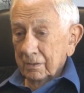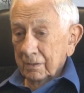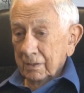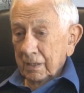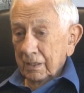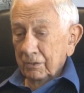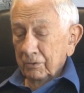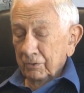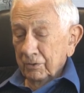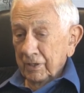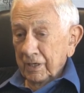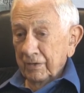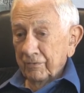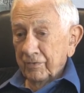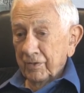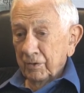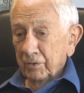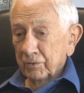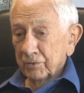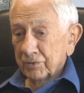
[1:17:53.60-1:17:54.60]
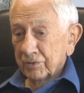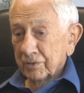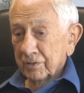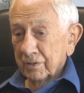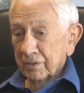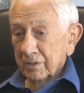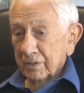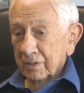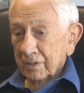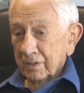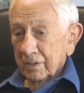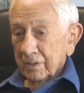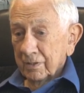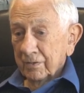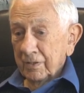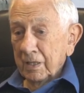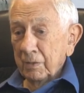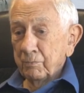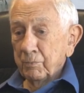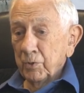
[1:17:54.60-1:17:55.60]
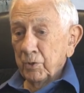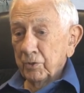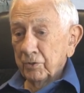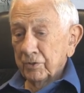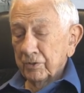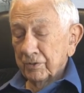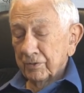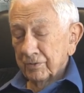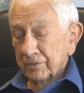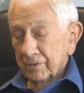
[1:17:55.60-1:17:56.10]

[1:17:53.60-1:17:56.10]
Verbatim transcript: I don't have those, that burden.